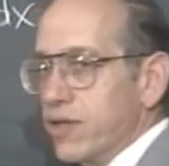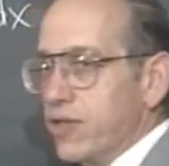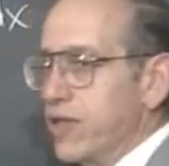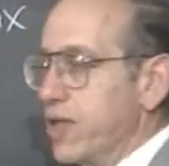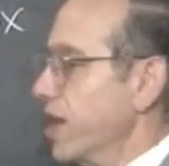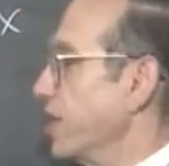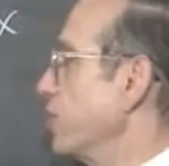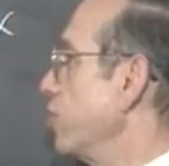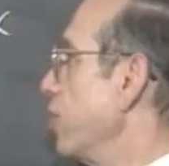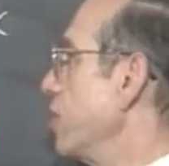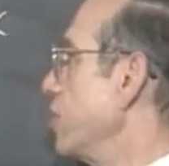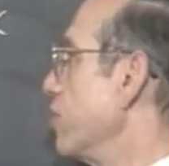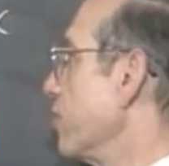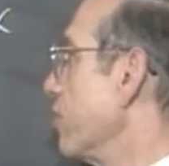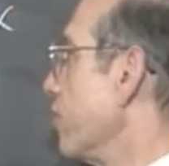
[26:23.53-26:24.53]
The
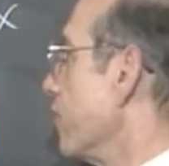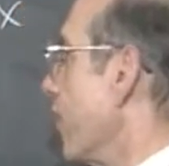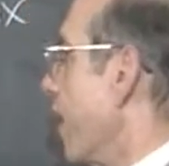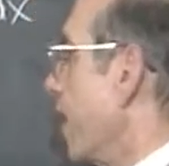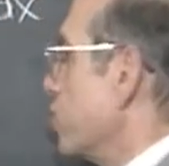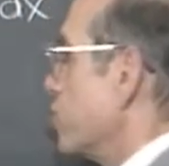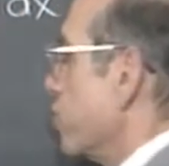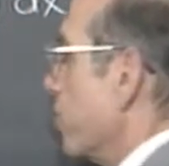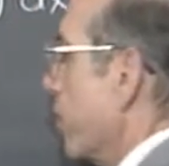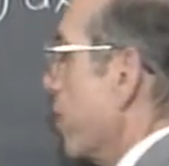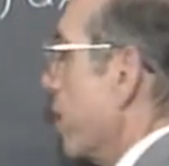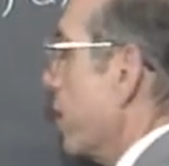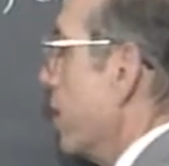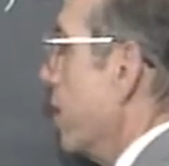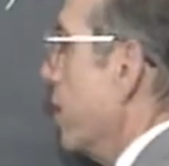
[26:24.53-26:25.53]
antiderivative of x
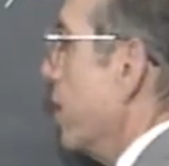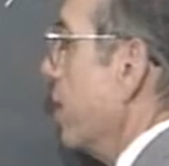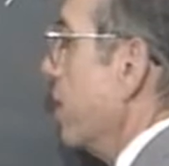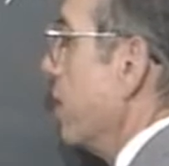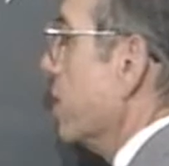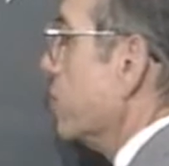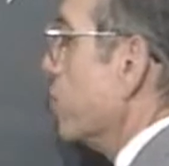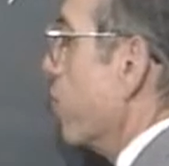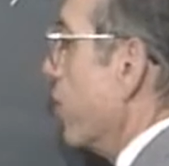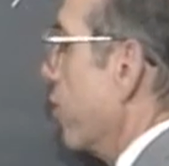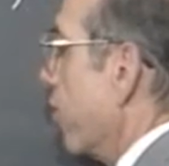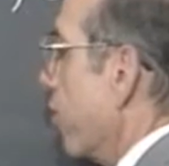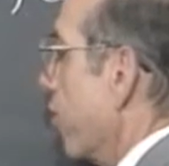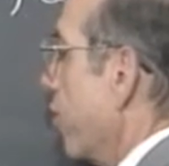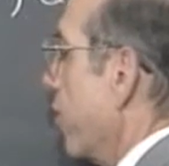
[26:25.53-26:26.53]
squared is
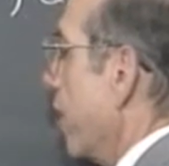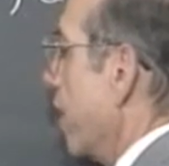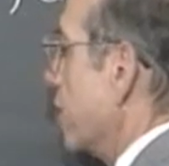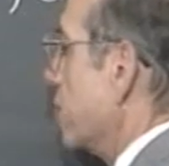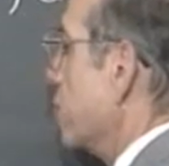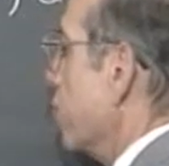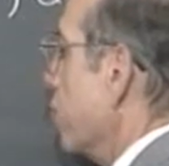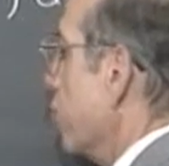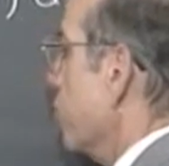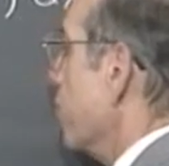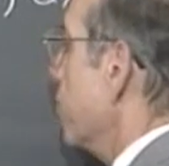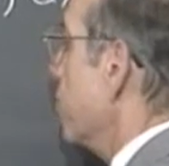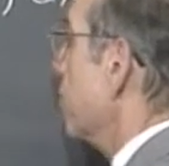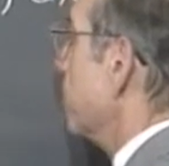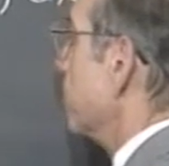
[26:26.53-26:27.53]
1/3 x cubed